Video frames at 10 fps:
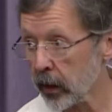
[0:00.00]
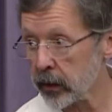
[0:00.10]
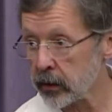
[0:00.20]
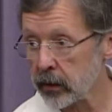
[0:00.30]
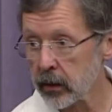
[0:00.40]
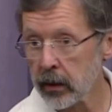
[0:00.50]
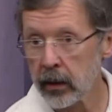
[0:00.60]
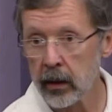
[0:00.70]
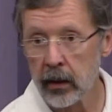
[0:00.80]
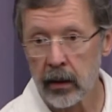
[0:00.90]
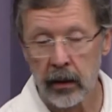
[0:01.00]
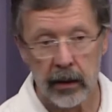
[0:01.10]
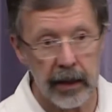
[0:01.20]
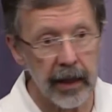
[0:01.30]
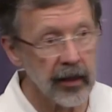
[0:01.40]
was
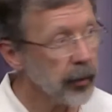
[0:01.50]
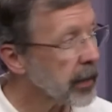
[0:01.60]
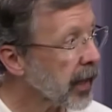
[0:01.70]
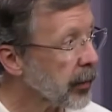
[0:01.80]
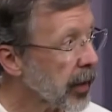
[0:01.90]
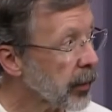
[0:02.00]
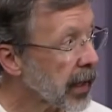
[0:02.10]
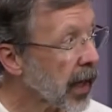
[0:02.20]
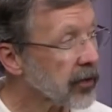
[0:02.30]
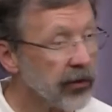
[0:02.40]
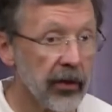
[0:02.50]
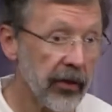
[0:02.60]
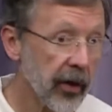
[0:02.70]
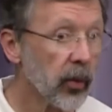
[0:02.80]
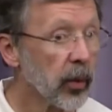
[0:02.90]
to get to be an animator because
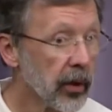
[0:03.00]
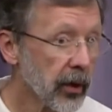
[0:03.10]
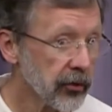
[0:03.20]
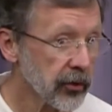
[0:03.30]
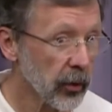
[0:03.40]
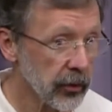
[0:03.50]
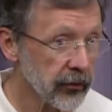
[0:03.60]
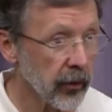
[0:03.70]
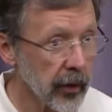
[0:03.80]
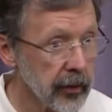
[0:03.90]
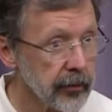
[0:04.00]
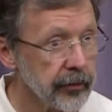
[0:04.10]
there were no schools for it.